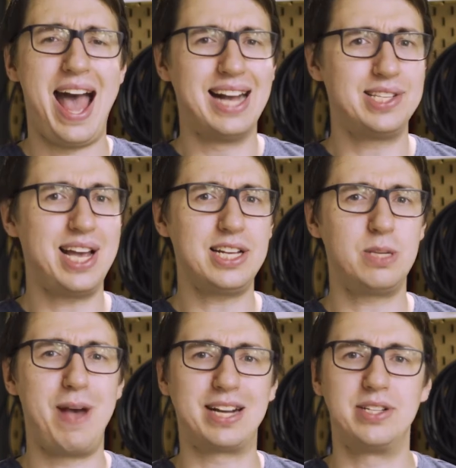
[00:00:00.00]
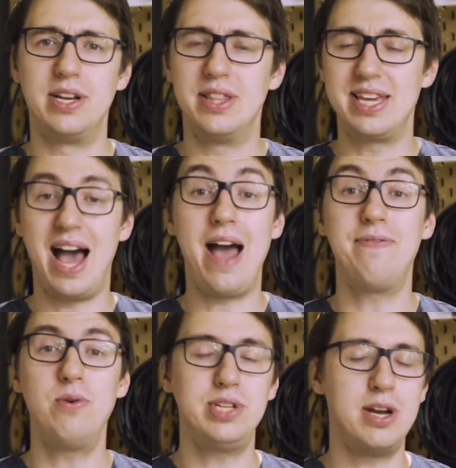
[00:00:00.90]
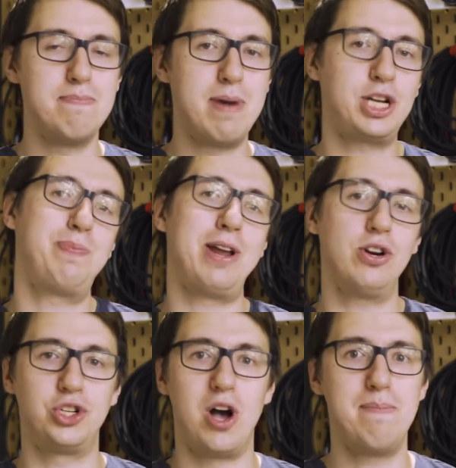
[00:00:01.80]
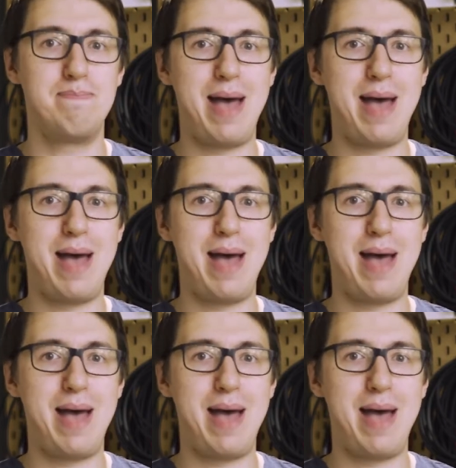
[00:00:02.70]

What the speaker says: As I expected, the iPhone did a much better job